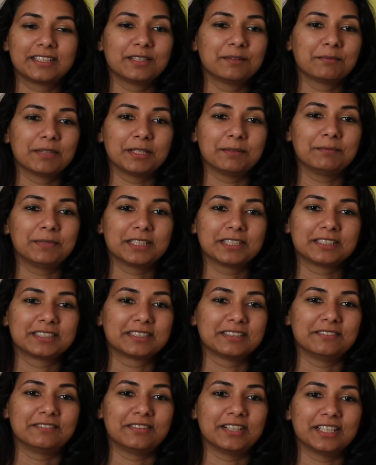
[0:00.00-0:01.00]
think my
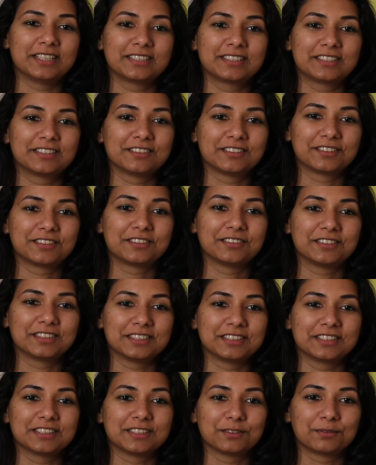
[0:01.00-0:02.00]
biggest advice to
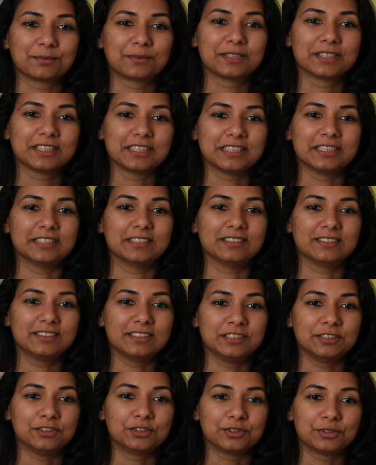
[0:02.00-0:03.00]
students is really
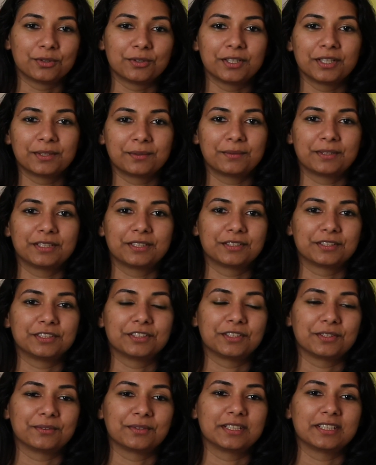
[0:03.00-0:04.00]
enjoy what you're
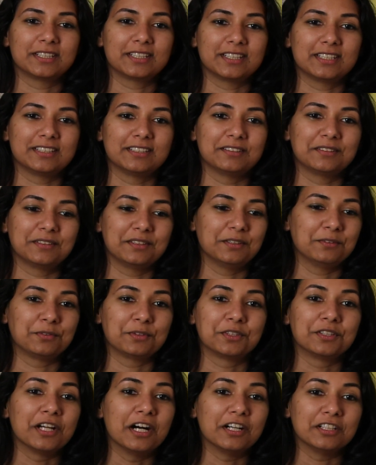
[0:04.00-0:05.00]
doing, and if
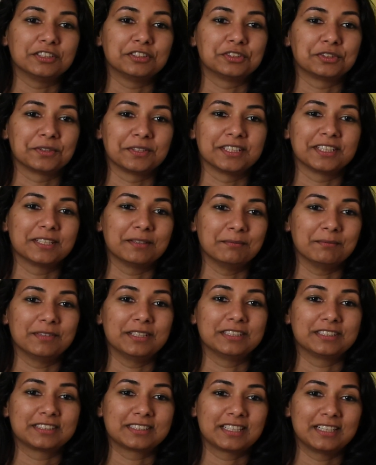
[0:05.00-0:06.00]
you're not enjoying it,
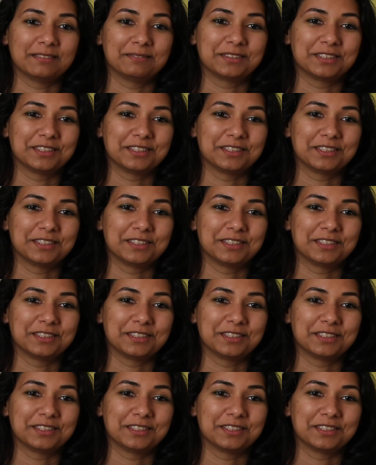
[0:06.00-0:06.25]
it's time